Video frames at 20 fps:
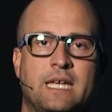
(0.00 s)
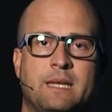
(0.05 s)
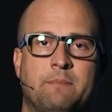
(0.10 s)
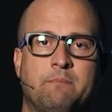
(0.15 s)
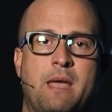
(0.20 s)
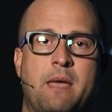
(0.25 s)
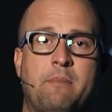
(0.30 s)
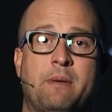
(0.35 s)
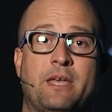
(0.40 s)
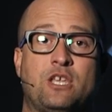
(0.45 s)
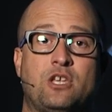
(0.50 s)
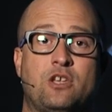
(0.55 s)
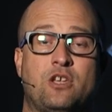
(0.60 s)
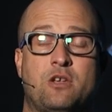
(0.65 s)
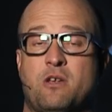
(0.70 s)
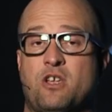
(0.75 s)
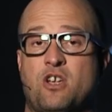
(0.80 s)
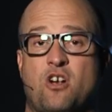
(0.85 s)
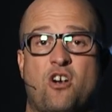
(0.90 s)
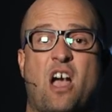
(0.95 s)
Maybe
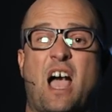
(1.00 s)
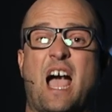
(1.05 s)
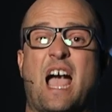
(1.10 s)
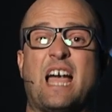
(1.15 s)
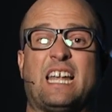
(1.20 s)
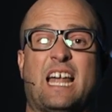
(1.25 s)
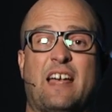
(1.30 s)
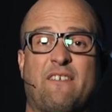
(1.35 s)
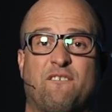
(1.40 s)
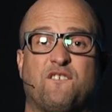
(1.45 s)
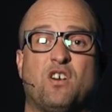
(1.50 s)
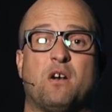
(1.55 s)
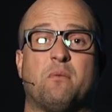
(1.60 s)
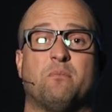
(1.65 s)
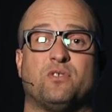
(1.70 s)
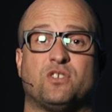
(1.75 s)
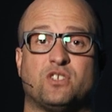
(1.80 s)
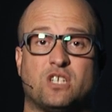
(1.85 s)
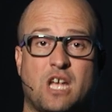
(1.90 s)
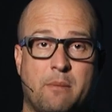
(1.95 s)
your highlight
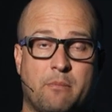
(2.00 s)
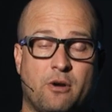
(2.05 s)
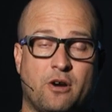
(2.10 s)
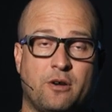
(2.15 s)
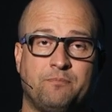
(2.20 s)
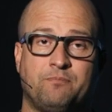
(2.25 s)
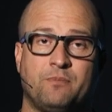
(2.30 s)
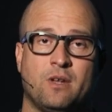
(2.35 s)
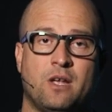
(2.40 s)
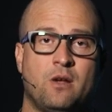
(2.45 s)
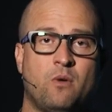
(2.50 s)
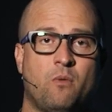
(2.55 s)
from summer,